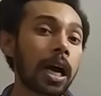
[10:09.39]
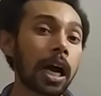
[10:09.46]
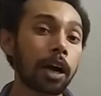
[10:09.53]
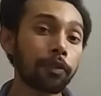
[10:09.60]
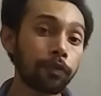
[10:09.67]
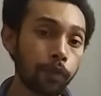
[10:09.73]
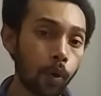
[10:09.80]

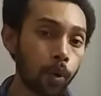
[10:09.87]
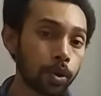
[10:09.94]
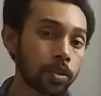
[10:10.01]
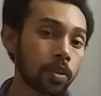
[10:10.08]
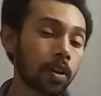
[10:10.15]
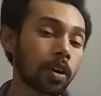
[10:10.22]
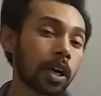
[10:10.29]
a
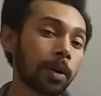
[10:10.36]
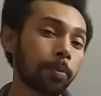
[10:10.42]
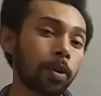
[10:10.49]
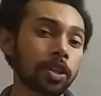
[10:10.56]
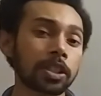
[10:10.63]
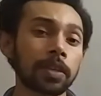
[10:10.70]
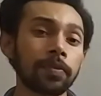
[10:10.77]
force, or a
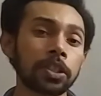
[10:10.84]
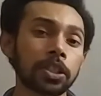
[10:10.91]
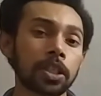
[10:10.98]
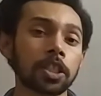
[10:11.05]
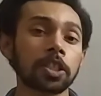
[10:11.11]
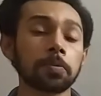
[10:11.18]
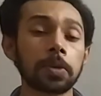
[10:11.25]
positively
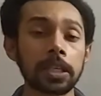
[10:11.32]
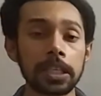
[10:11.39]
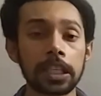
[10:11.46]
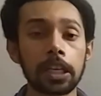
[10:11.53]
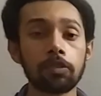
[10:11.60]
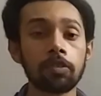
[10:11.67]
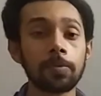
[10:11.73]
charged
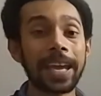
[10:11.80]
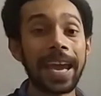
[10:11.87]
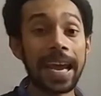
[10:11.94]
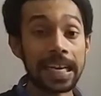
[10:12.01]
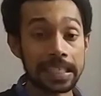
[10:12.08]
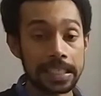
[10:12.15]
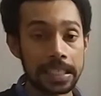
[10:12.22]
particle will
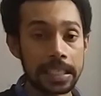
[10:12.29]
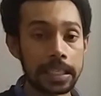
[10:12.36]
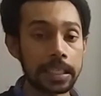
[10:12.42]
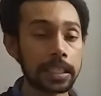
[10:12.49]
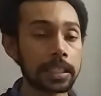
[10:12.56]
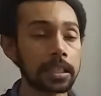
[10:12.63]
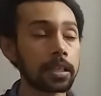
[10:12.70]
be
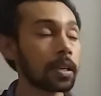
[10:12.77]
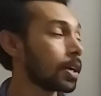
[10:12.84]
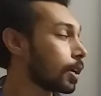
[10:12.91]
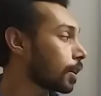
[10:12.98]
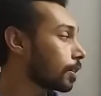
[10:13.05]
accelerated,